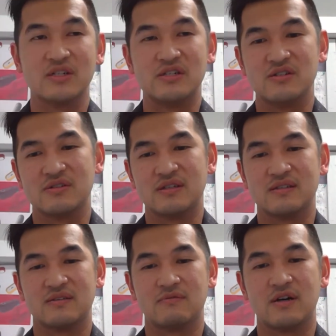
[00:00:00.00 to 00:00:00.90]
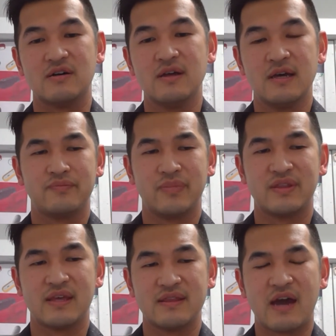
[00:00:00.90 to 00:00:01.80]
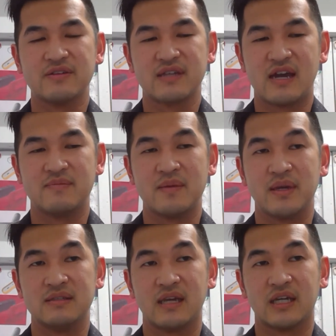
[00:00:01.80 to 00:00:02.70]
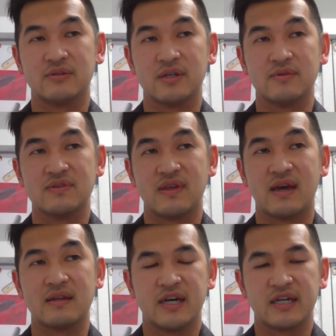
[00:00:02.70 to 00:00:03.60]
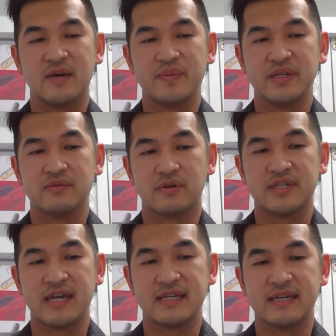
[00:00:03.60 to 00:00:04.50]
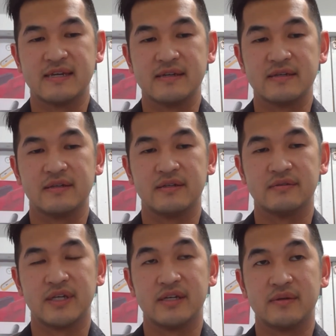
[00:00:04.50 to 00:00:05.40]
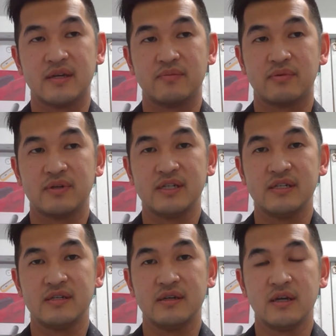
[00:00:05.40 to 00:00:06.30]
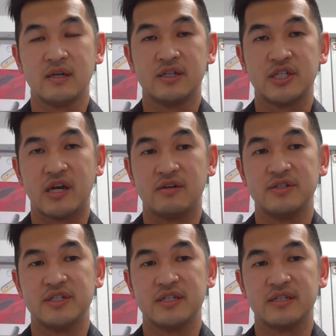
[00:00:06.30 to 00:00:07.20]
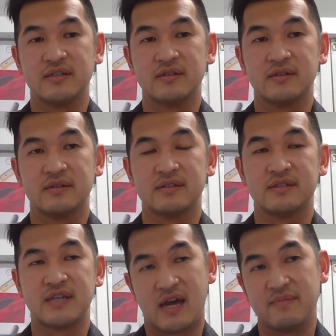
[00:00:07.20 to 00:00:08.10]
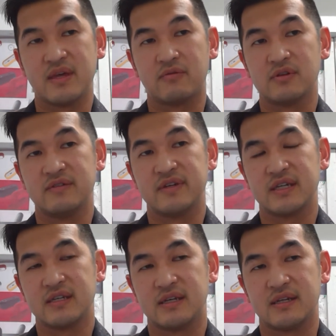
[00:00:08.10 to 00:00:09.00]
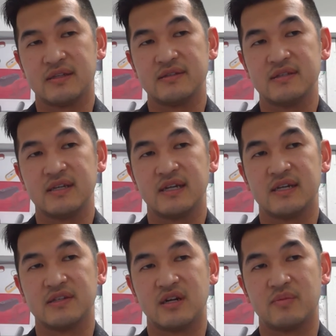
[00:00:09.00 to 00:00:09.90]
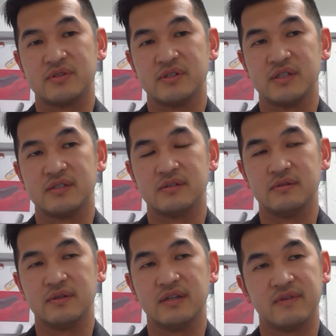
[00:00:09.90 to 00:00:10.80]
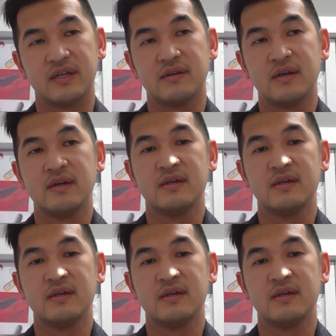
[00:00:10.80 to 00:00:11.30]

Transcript: juices as well but th- that was kind of my main takeaway was that uh, companies were taking you know a, a pretty challenging time that we're living in and, and seeing it as an opportunity to innovate. As the